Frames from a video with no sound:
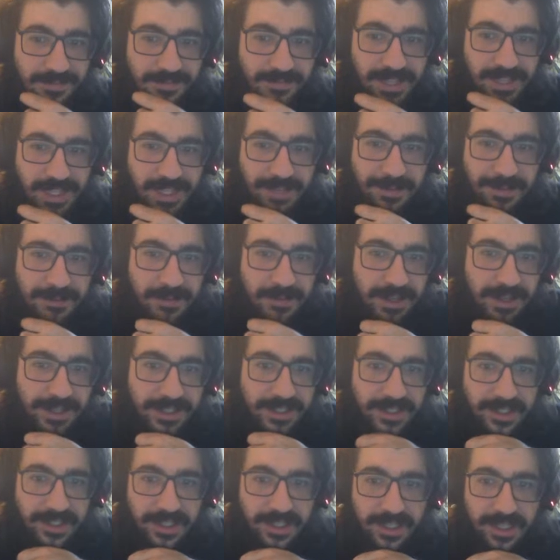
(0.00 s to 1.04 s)
It could be
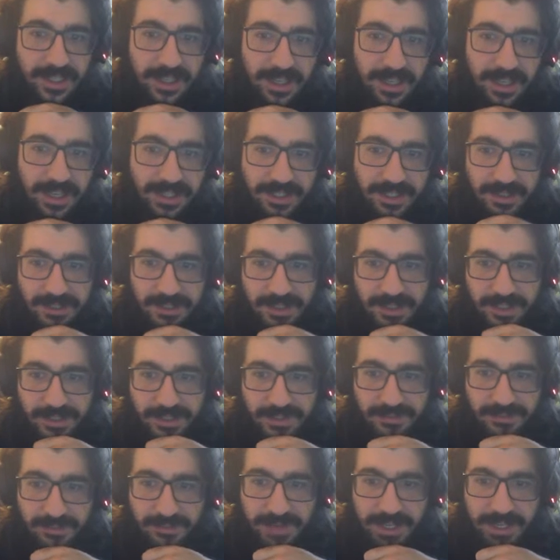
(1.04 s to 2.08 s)
worse. It, things are things are
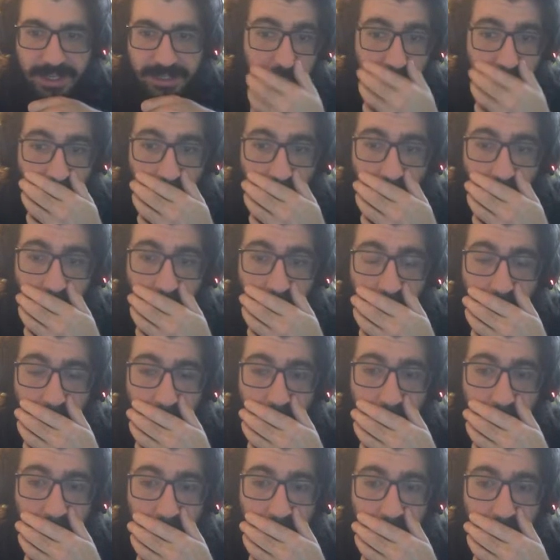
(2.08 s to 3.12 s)
fine.
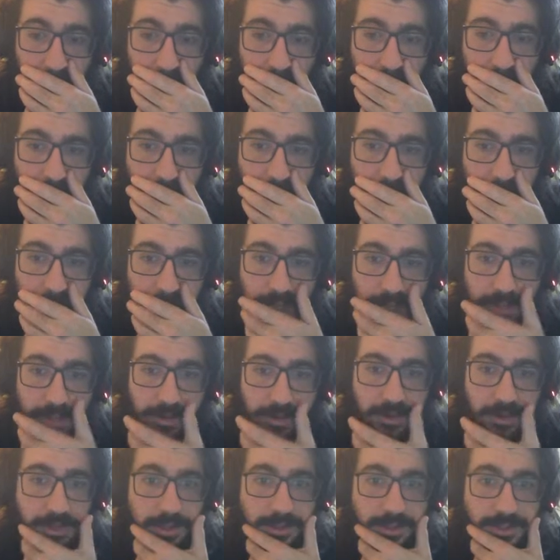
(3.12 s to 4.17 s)
in other
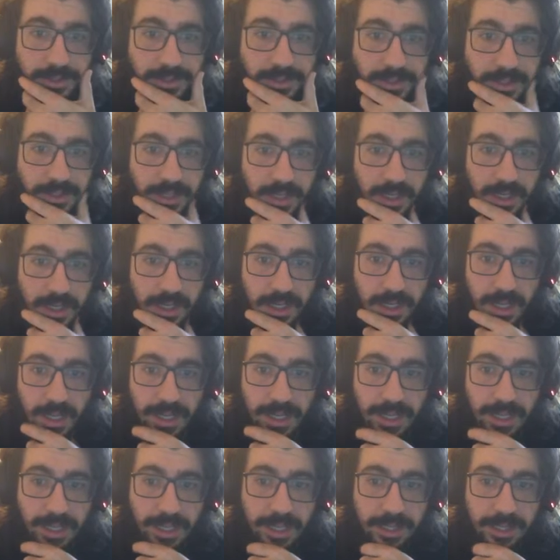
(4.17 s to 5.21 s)
news,
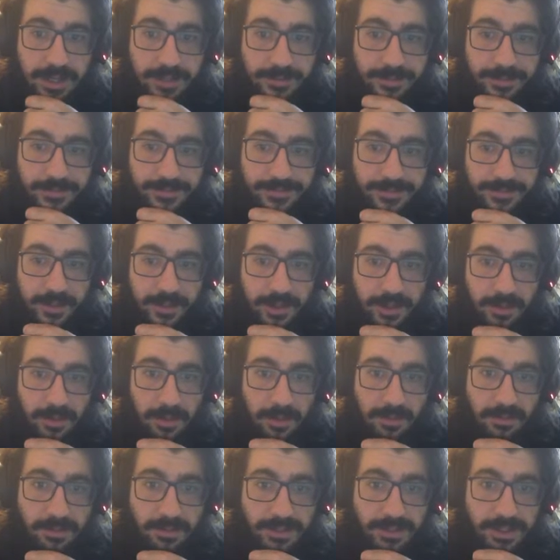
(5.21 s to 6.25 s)
I um I'm
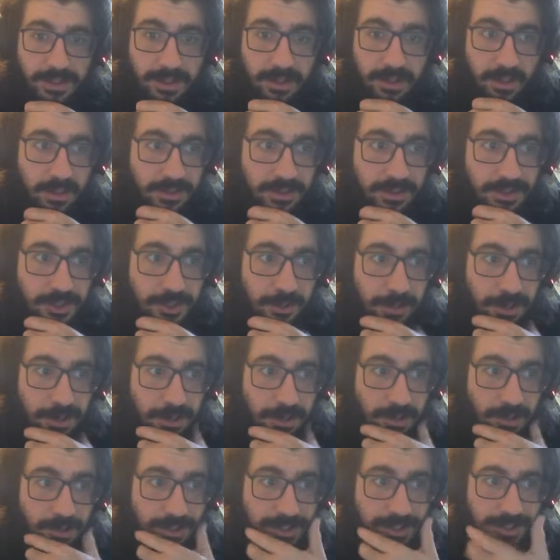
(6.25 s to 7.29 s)
almost super
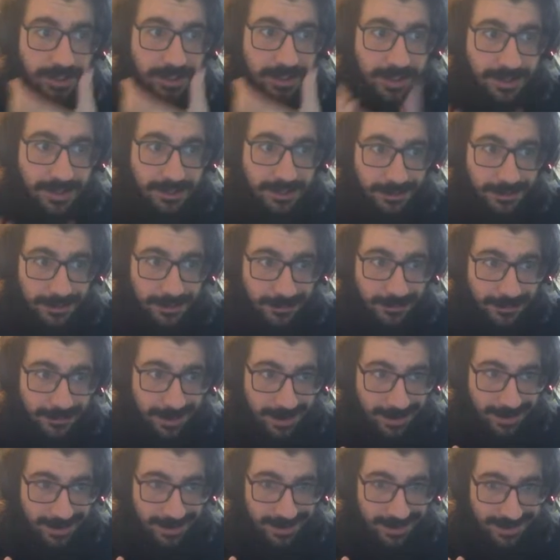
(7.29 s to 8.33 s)
gold in Street
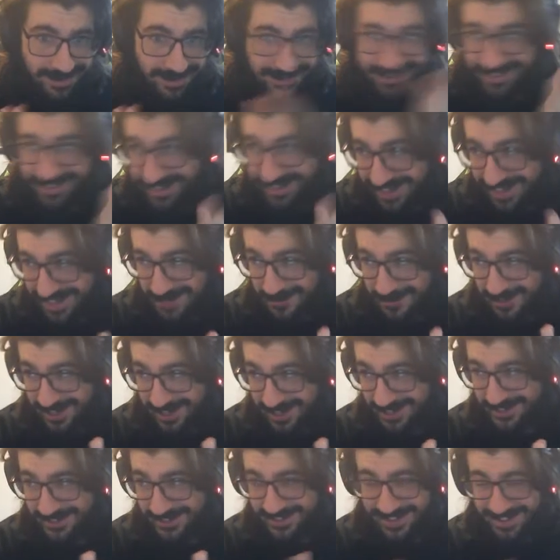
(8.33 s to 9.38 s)
Fighter. That's pretty
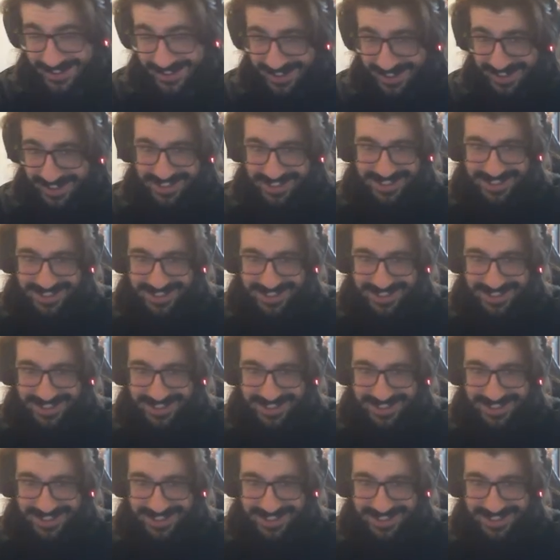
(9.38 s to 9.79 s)
cool, huh?